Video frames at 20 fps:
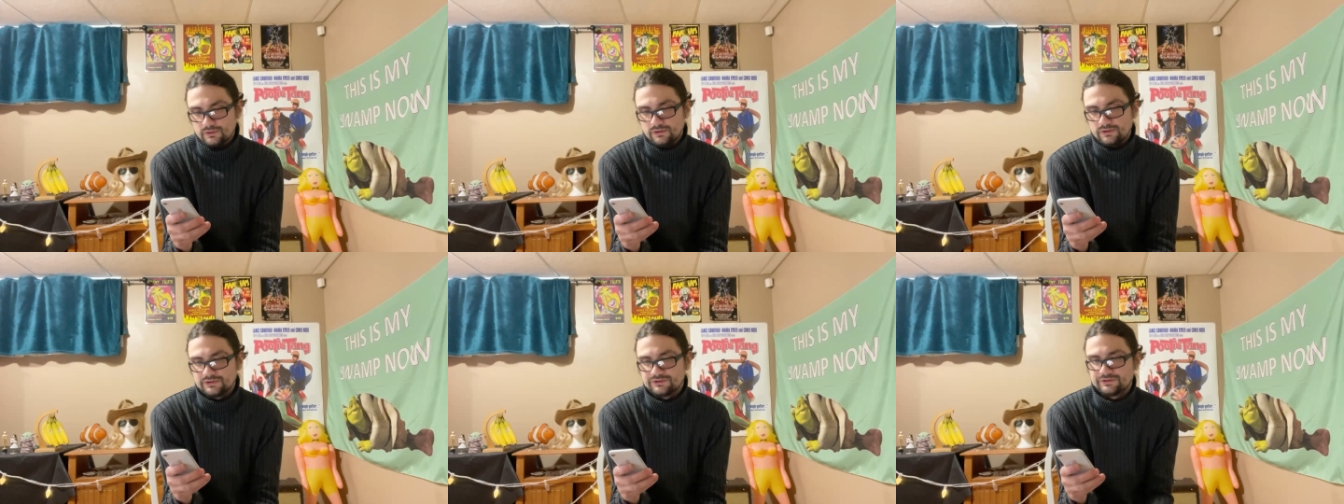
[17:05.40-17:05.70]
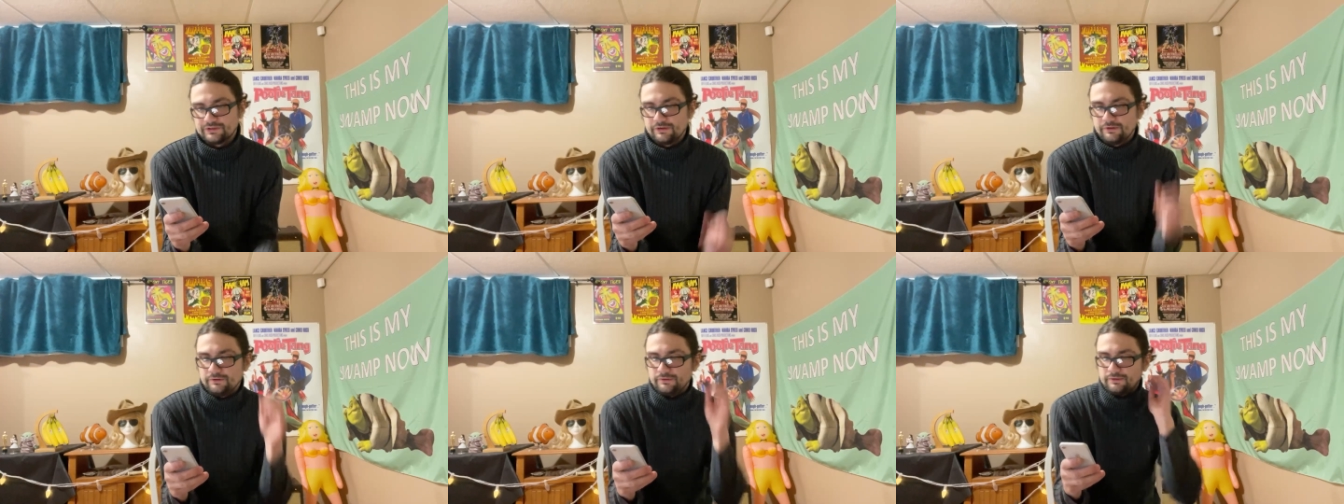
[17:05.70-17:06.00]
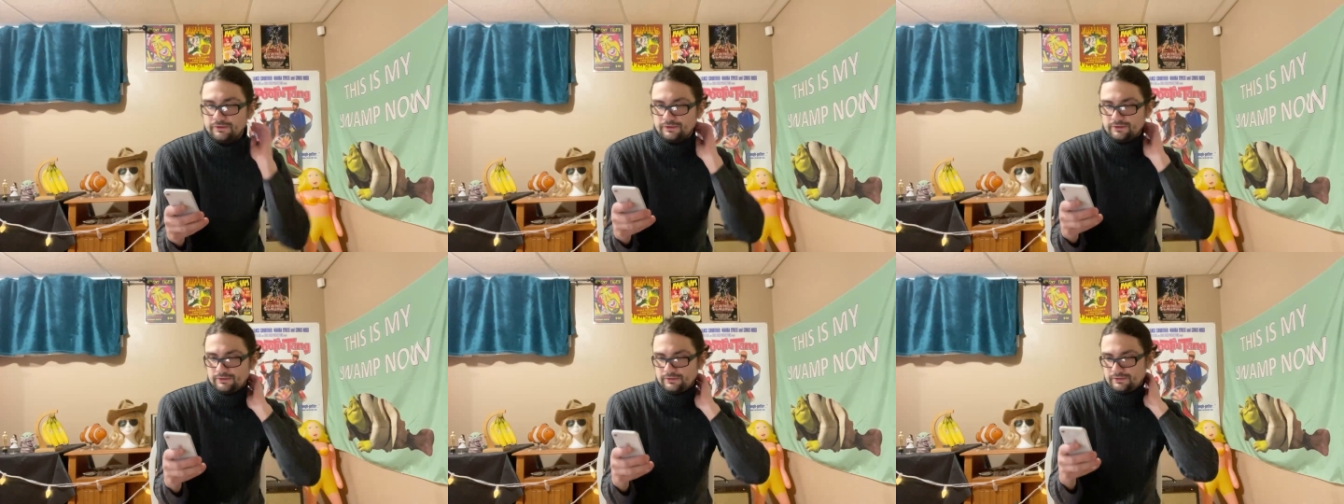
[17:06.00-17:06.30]

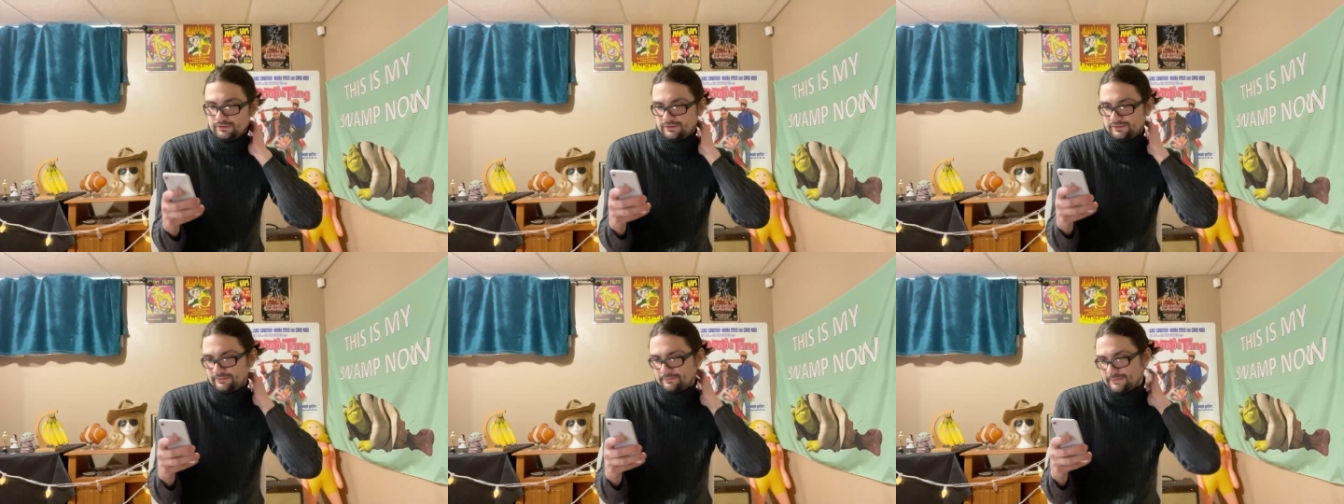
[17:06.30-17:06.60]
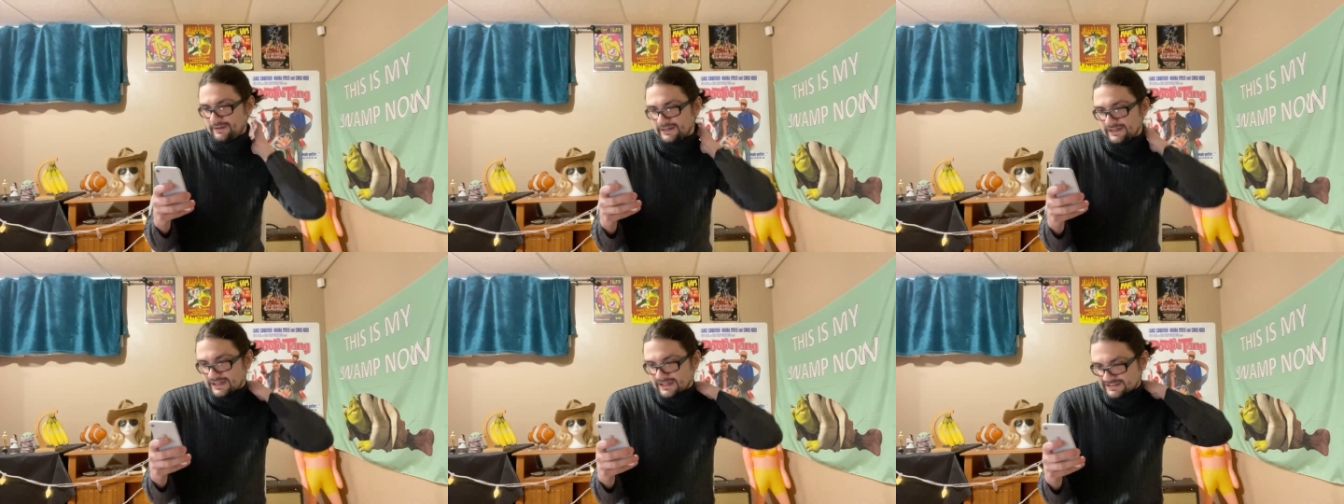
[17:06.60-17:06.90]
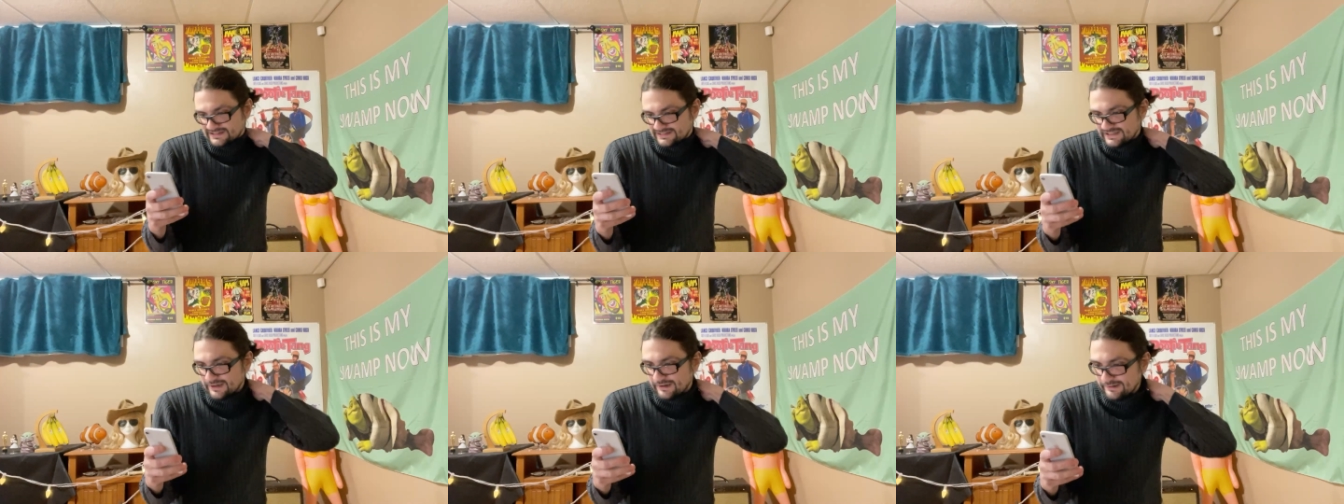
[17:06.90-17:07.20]
So my
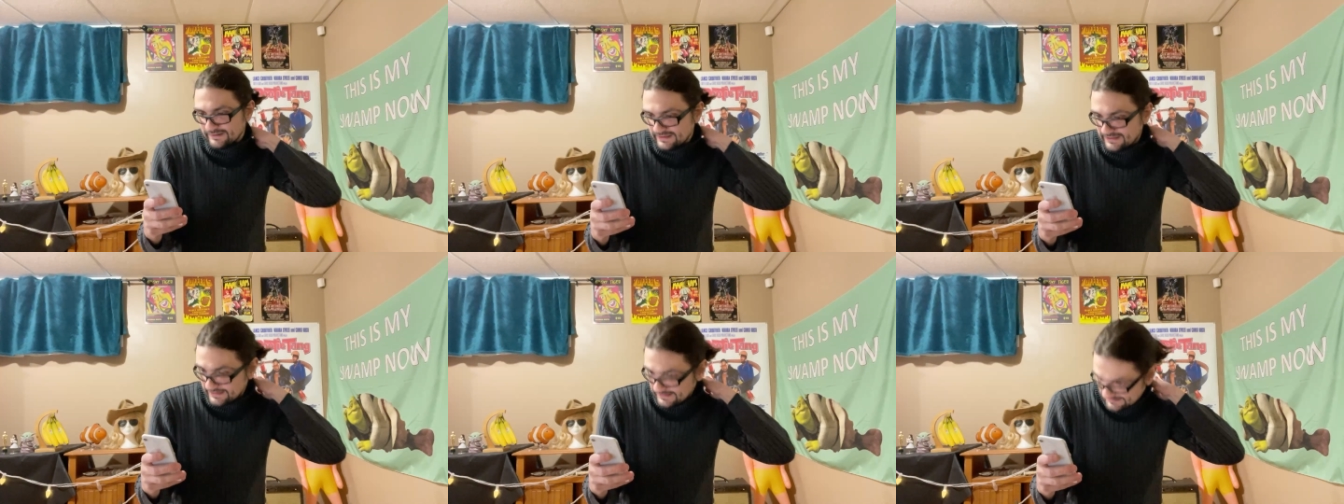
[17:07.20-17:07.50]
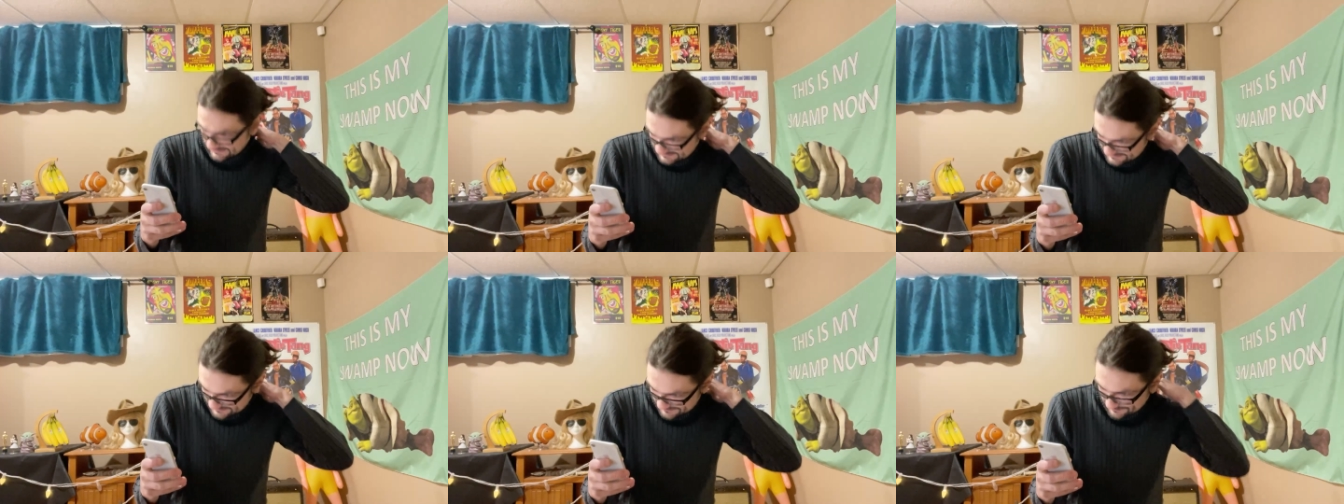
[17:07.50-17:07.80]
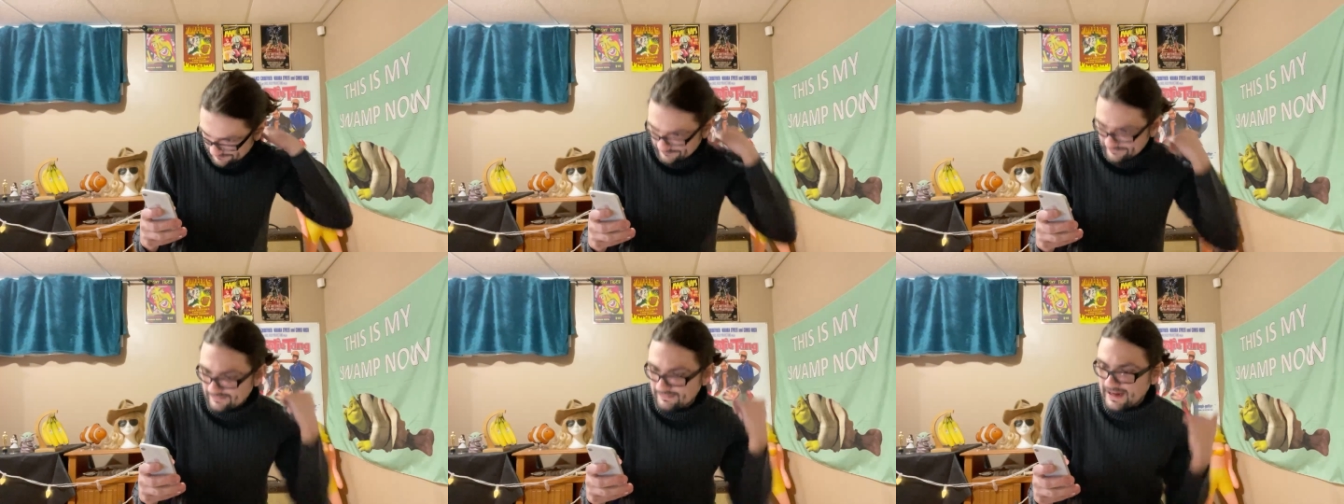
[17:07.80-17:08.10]
next note is
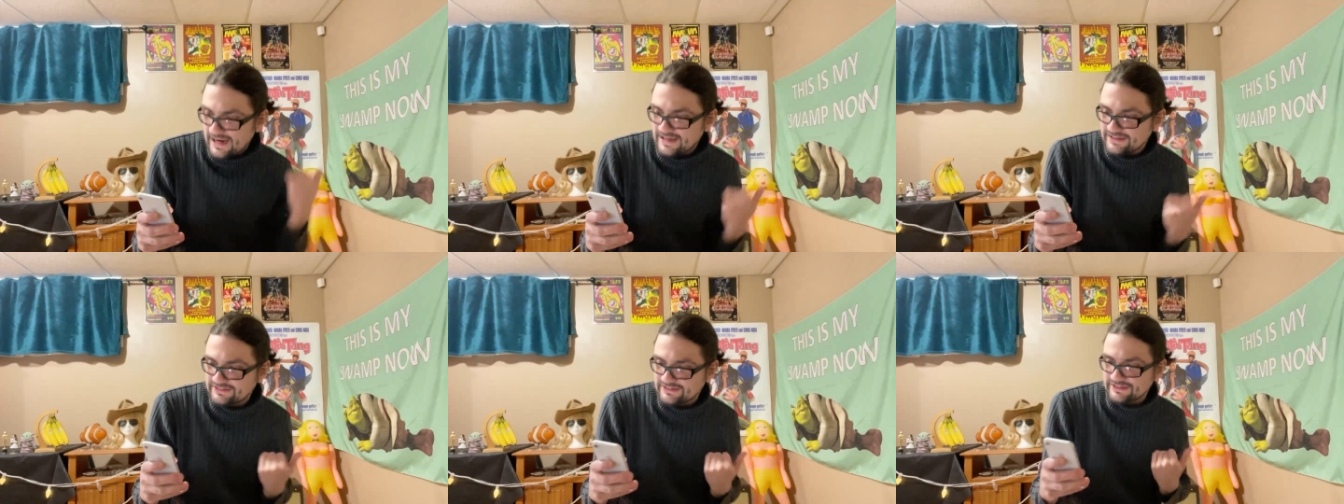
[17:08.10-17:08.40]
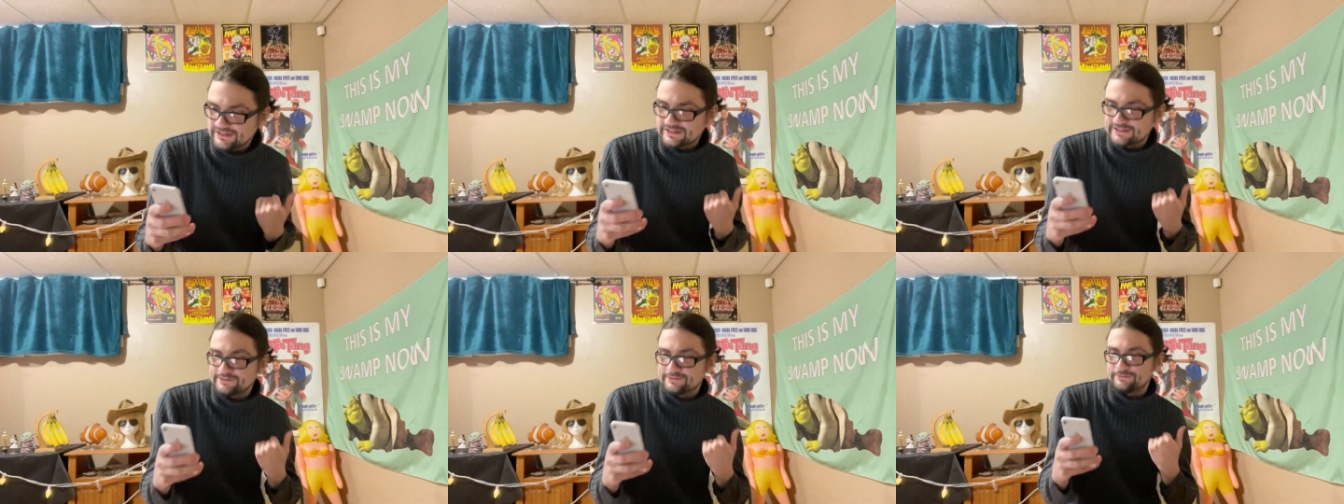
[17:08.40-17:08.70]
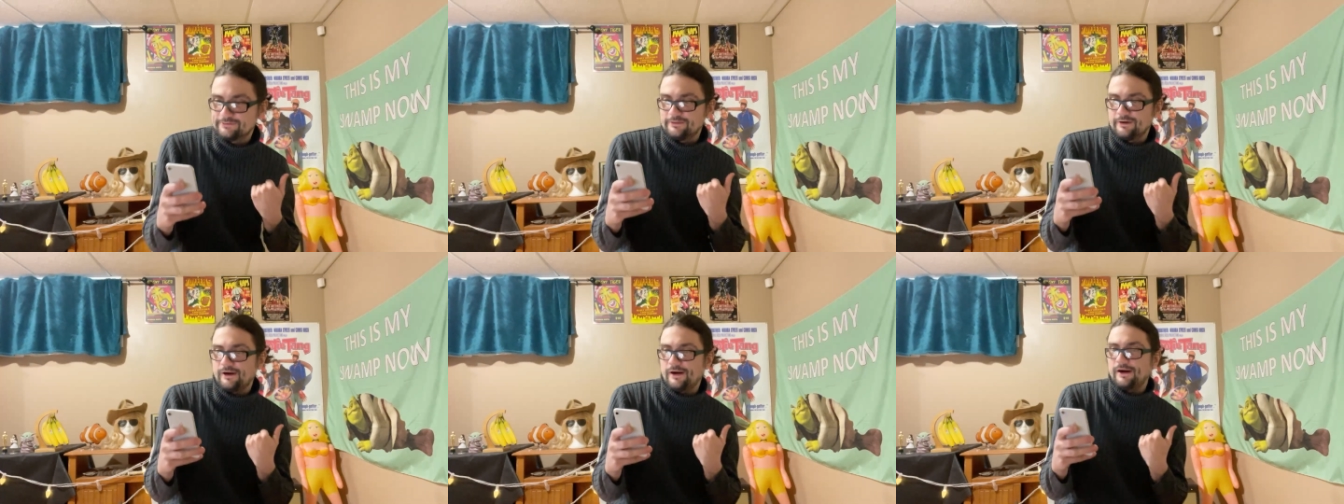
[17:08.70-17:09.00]
magic
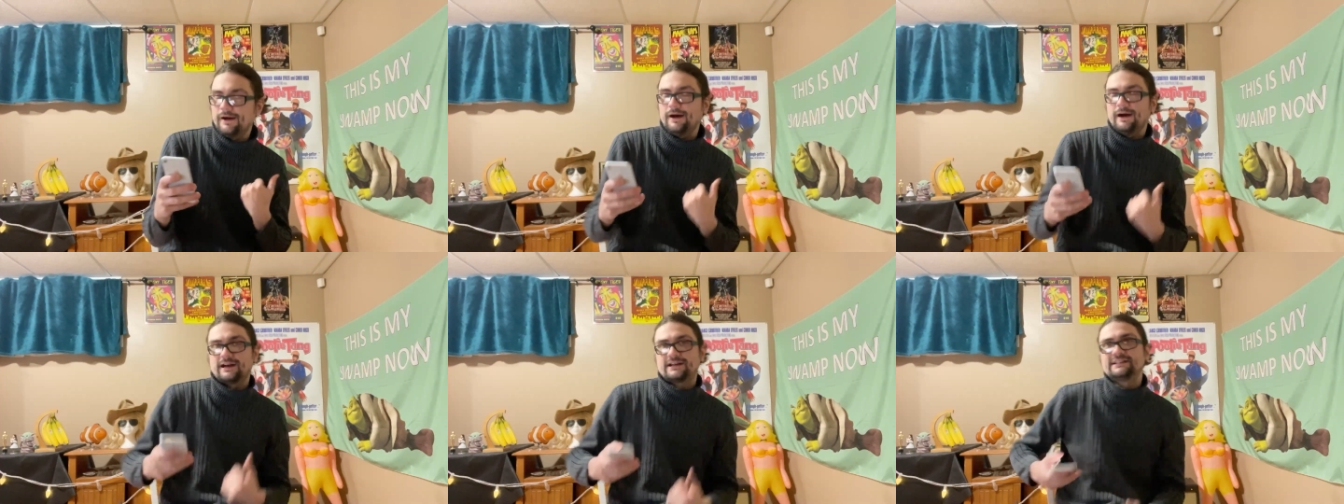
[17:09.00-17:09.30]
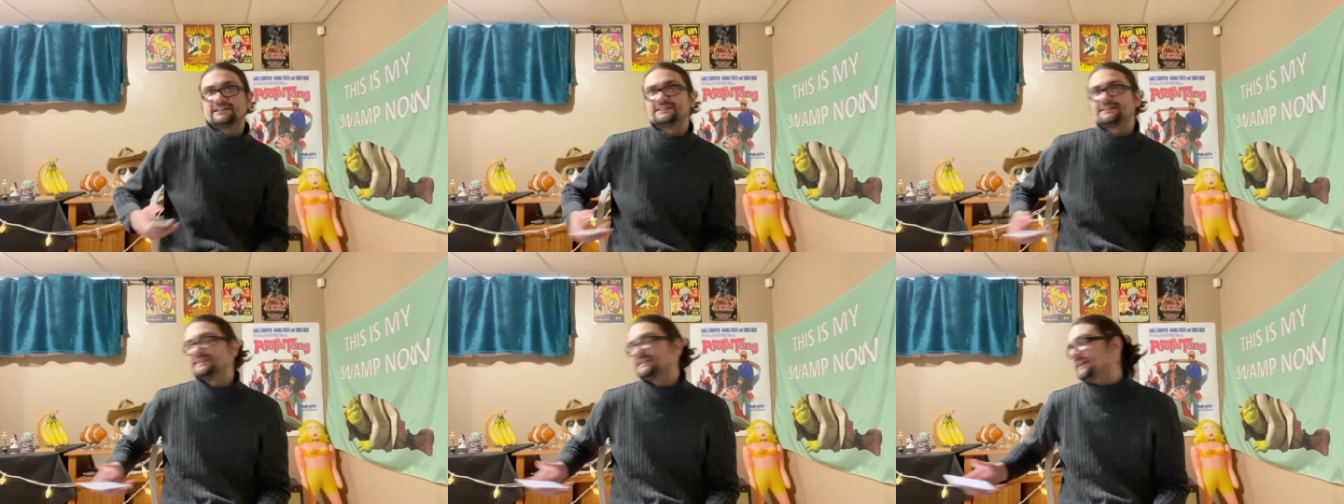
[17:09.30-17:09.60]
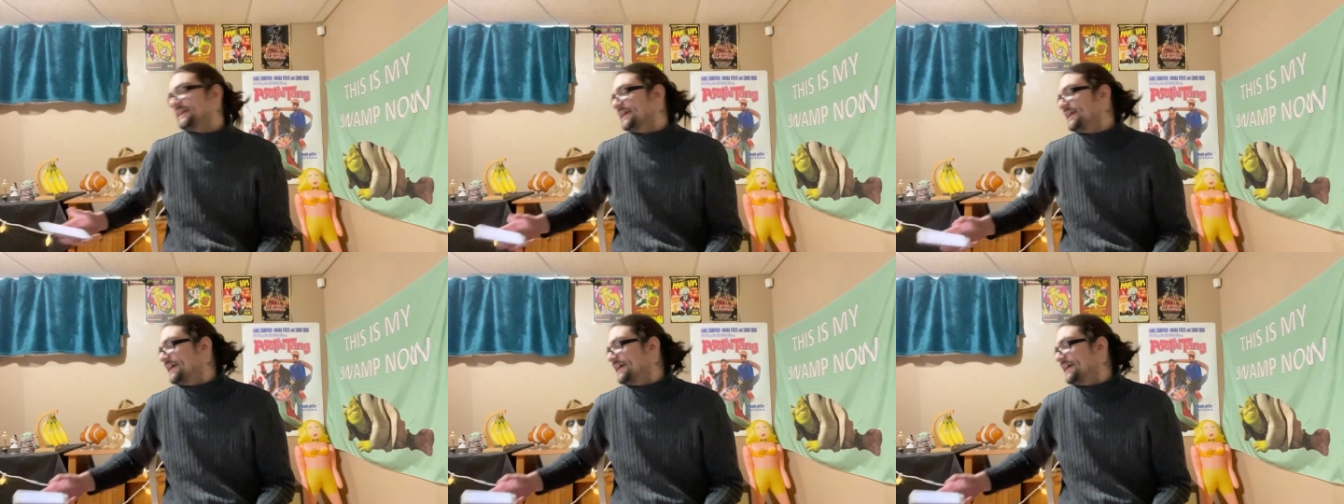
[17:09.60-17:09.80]
rocks.